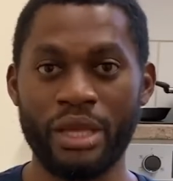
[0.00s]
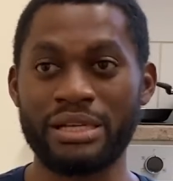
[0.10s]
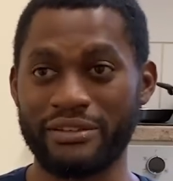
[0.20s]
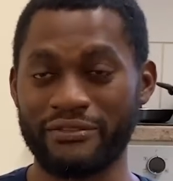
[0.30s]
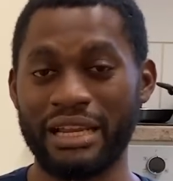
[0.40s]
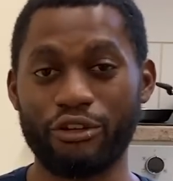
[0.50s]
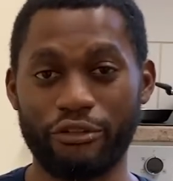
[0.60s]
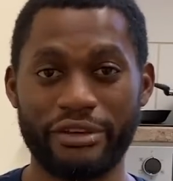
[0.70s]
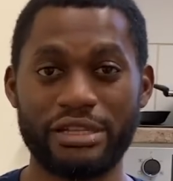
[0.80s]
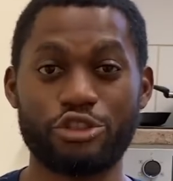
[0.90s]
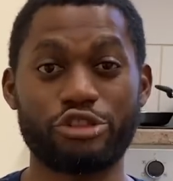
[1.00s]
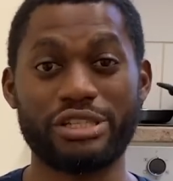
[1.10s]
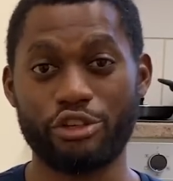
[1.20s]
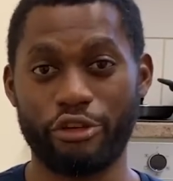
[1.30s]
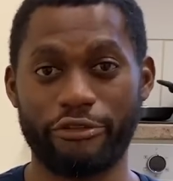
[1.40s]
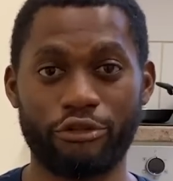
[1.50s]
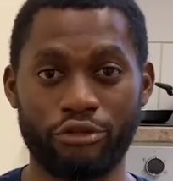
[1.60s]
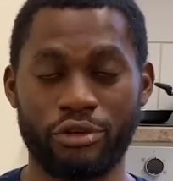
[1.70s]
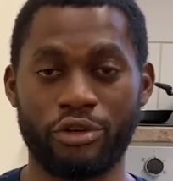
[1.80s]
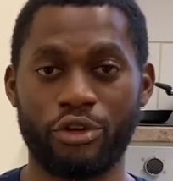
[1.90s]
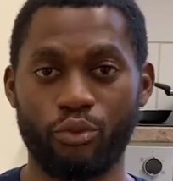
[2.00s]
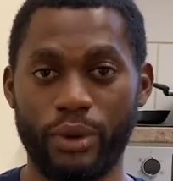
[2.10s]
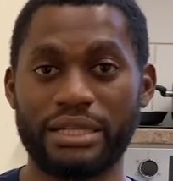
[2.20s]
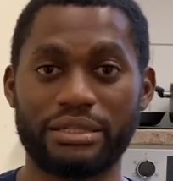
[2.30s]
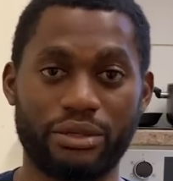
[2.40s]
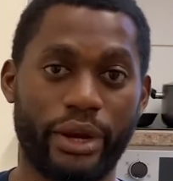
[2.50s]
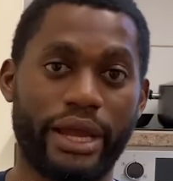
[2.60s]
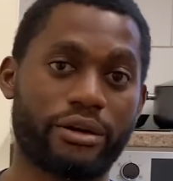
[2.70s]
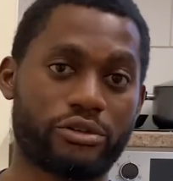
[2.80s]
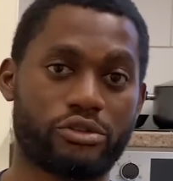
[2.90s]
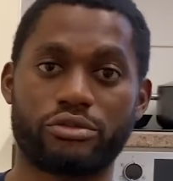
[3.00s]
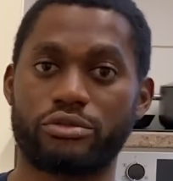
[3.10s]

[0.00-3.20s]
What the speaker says: It's even an offense using your phone while in the warehouse.